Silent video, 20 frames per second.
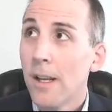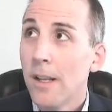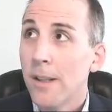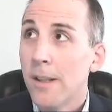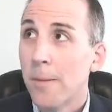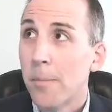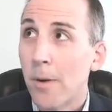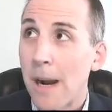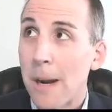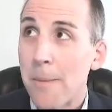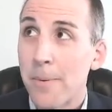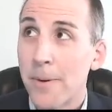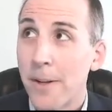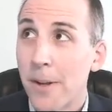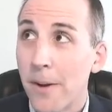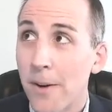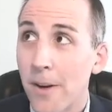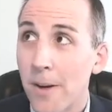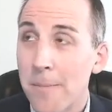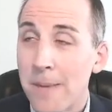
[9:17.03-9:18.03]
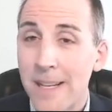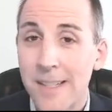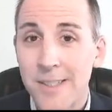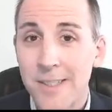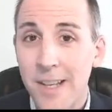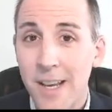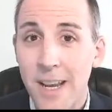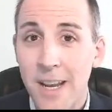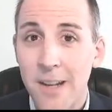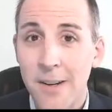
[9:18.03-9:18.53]
The property owner may
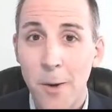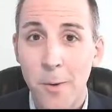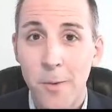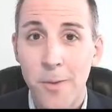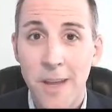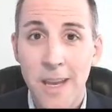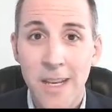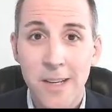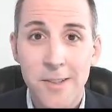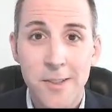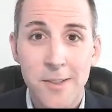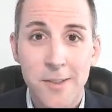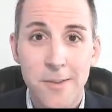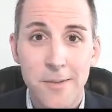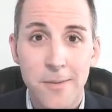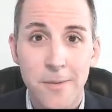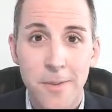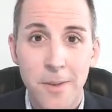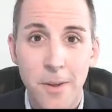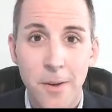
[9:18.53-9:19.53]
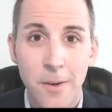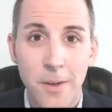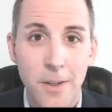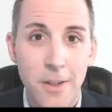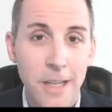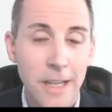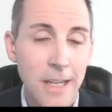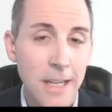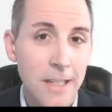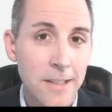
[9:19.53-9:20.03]
say, no, thanks. You
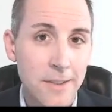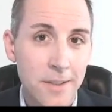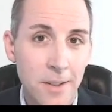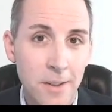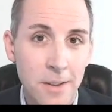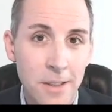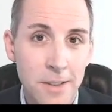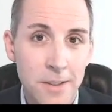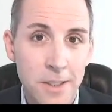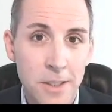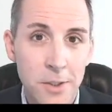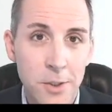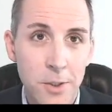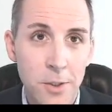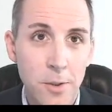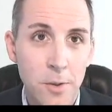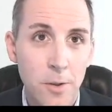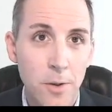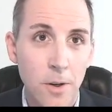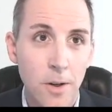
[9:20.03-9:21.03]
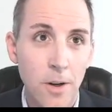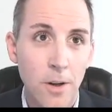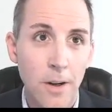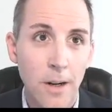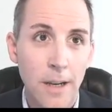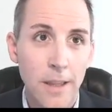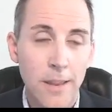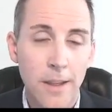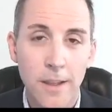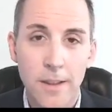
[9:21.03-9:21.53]
didn't consider this issue, or
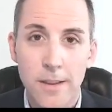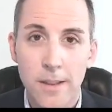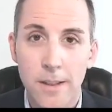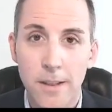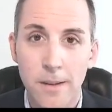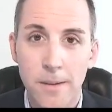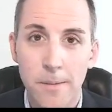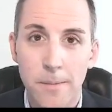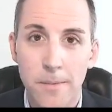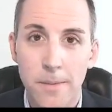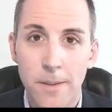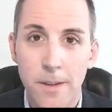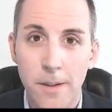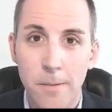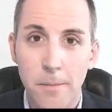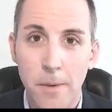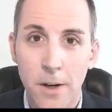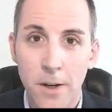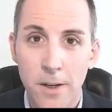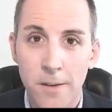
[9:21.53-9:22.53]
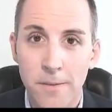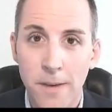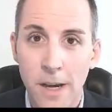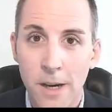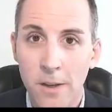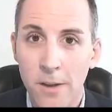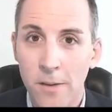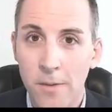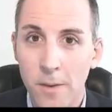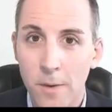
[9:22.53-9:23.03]
I think the market
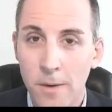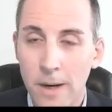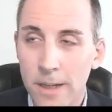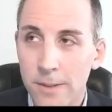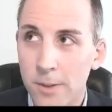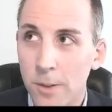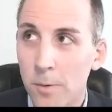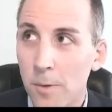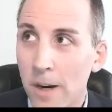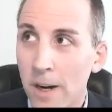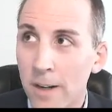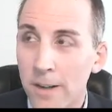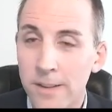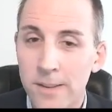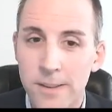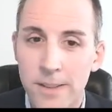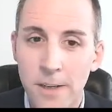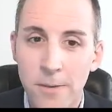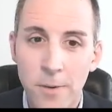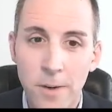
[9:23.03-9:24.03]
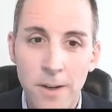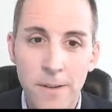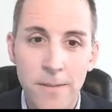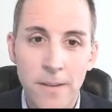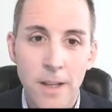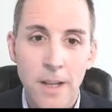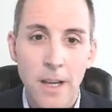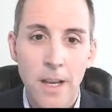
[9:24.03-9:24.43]
value of the rights acquired is different.